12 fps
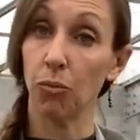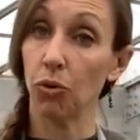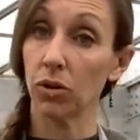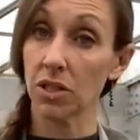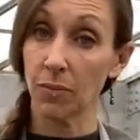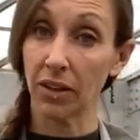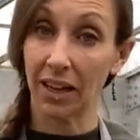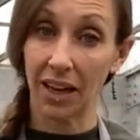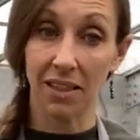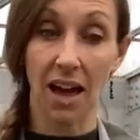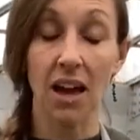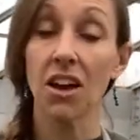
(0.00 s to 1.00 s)
or something like
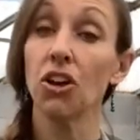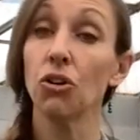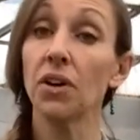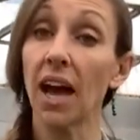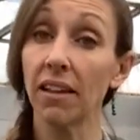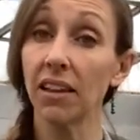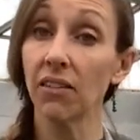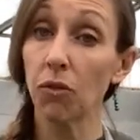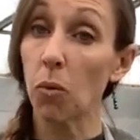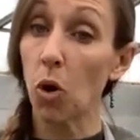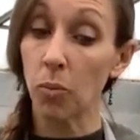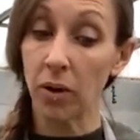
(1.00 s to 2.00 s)
that. You can leave
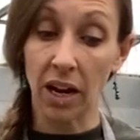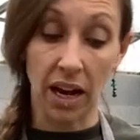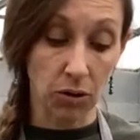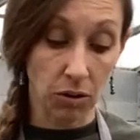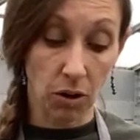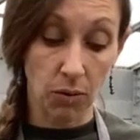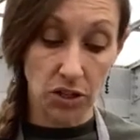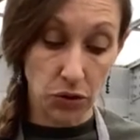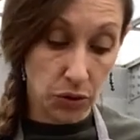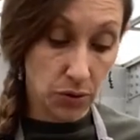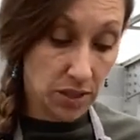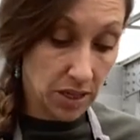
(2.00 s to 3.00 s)
them open. I don't always
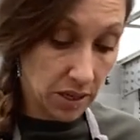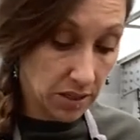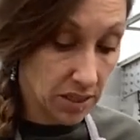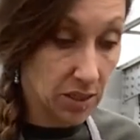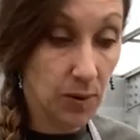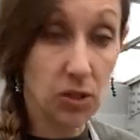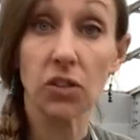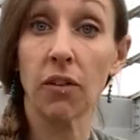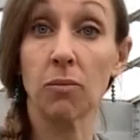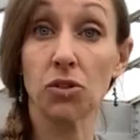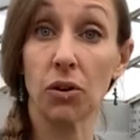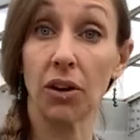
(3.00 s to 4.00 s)
use this, especially if
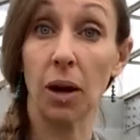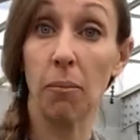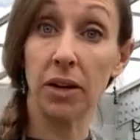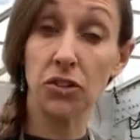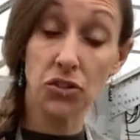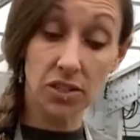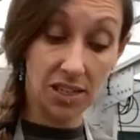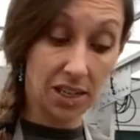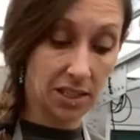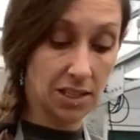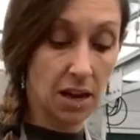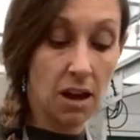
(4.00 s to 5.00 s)
I'm starting a bunch of
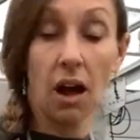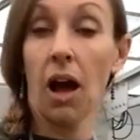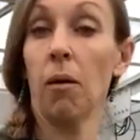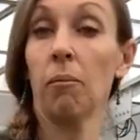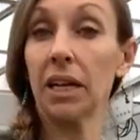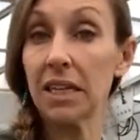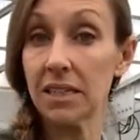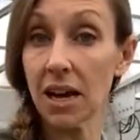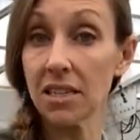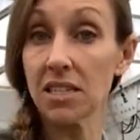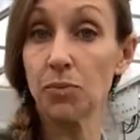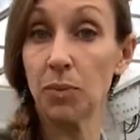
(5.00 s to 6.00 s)
seeds, but it
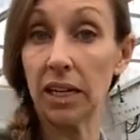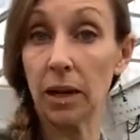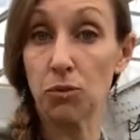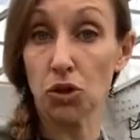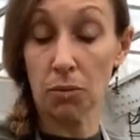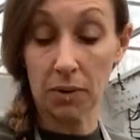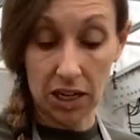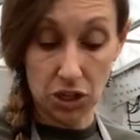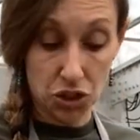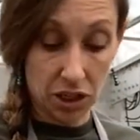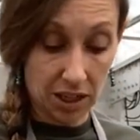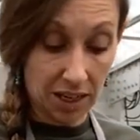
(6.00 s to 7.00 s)
does speed up
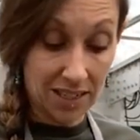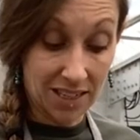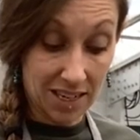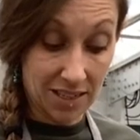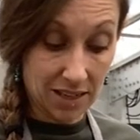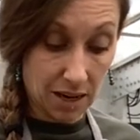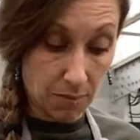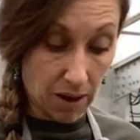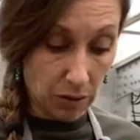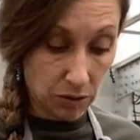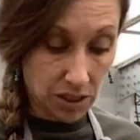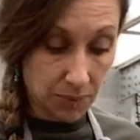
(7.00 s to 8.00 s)
germination a decent
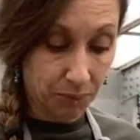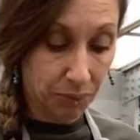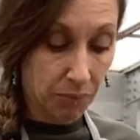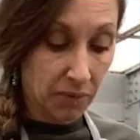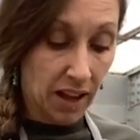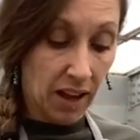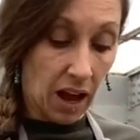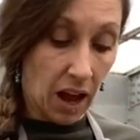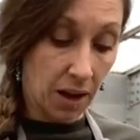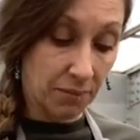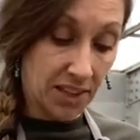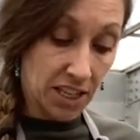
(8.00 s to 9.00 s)
amount.